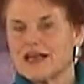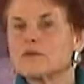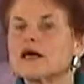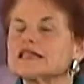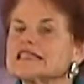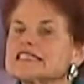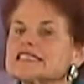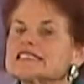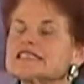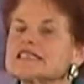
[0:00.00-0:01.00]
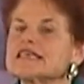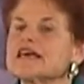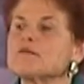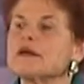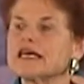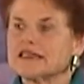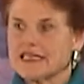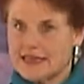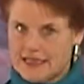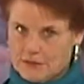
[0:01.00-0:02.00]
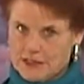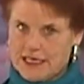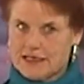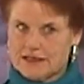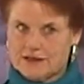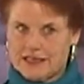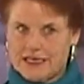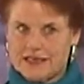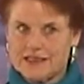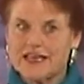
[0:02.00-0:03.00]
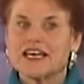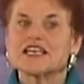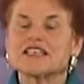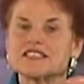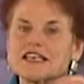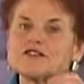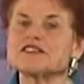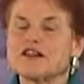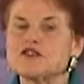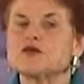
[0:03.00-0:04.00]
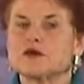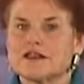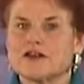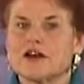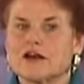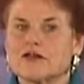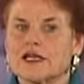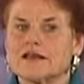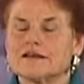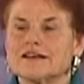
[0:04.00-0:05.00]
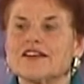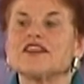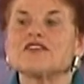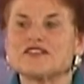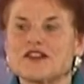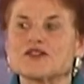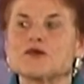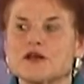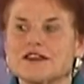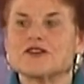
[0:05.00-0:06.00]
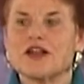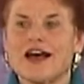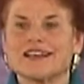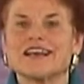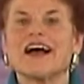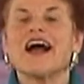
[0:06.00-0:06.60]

But listen to them and let them take the lead because they'll tell you when they're hungry and they'll tell you when they're not.